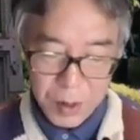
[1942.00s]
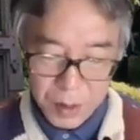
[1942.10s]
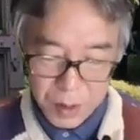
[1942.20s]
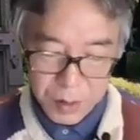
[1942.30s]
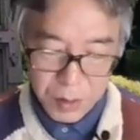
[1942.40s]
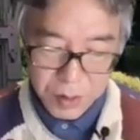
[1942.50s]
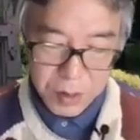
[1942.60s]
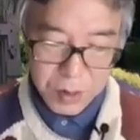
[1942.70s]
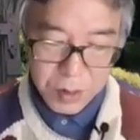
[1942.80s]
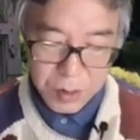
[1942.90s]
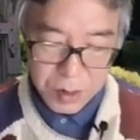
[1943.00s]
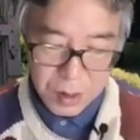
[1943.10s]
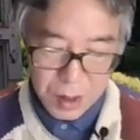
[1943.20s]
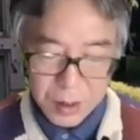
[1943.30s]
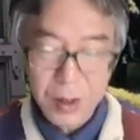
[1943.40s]
In order to
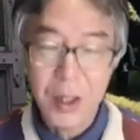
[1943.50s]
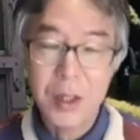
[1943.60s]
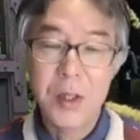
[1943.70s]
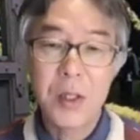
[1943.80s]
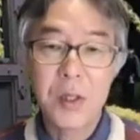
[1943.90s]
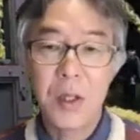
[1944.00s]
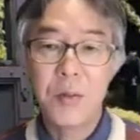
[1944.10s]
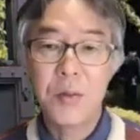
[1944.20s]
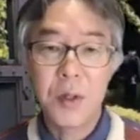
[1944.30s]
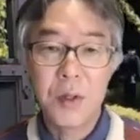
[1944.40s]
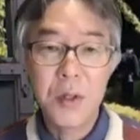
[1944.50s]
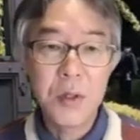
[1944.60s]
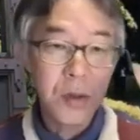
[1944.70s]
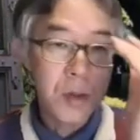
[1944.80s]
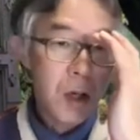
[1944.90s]
analyze this kind of
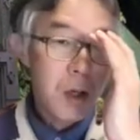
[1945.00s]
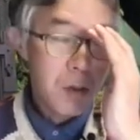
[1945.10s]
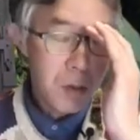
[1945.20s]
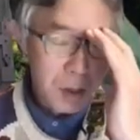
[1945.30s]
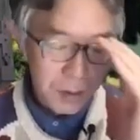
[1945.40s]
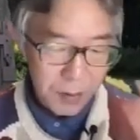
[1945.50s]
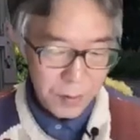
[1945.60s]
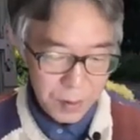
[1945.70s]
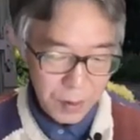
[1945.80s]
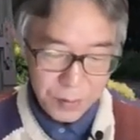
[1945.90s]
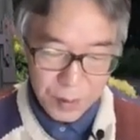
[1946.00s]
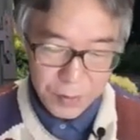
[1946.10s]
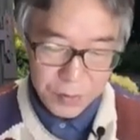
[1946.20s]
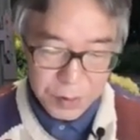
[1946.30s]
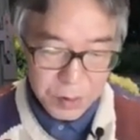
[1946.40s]
transition, you can,
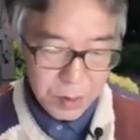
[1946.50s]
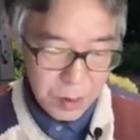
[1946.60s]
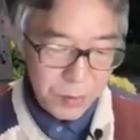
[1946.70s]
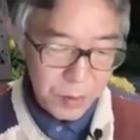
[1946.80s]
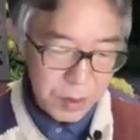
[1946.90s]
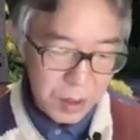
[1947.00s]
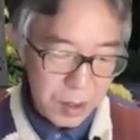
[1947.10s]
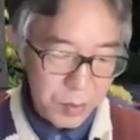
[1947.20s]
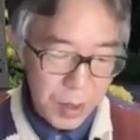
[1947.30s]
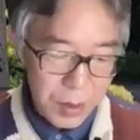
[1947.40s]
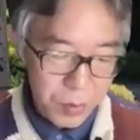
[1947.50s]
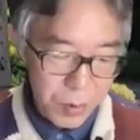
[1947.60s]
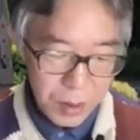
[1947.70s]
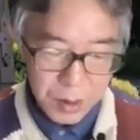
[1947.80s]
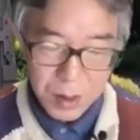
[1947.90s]
if only heat path
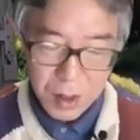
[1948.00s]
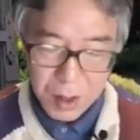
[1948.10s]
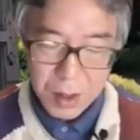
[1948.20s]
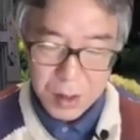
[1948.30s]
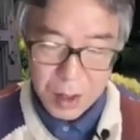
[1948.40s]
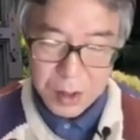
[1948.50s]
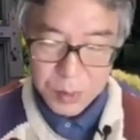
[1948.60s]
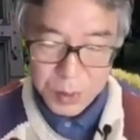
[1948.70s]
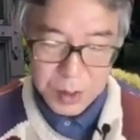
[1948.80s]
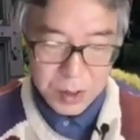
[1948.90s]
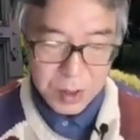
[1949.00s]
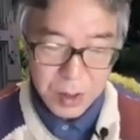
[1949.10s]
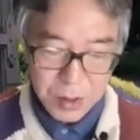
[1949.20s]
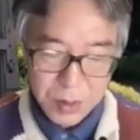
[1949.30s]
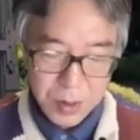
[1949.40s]
1 takes place in
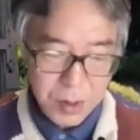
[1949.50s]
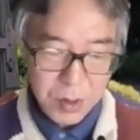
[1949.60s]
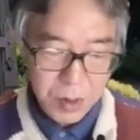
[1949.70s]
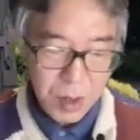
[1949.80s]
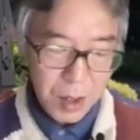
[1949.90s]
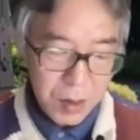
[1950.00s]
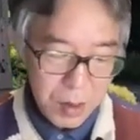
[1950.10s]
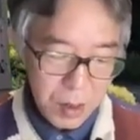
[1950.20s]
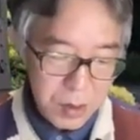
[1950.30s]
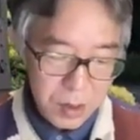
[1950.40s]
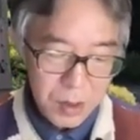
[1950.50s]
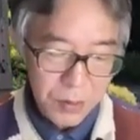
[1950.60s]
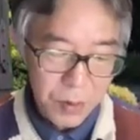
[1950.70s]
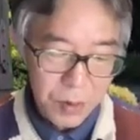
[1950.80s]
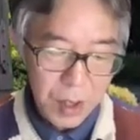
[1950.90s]
this transition, you can just
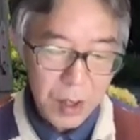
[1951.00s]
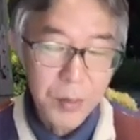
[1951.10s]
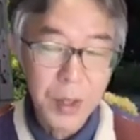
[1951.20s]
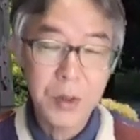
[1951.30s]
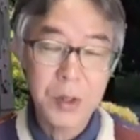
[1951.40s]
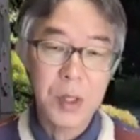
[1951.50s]
forget about